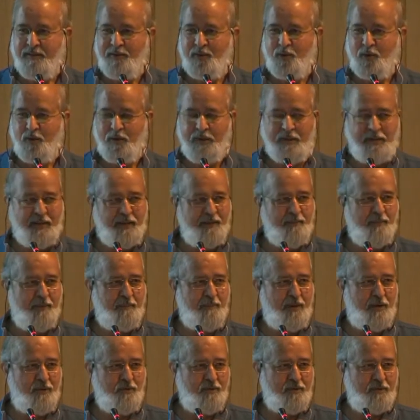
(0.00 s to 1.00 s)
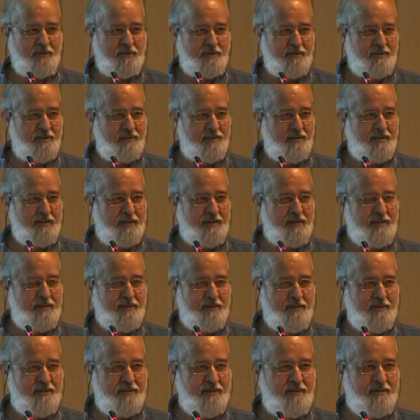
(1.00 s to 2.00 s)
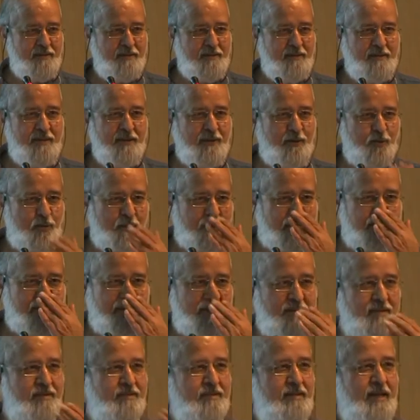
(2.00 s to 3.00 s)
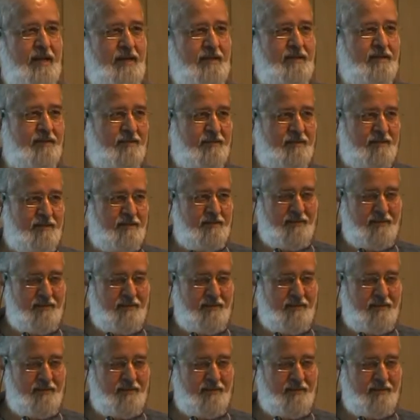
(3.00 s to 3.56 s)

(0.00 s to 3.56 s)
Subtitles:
told him about the questions that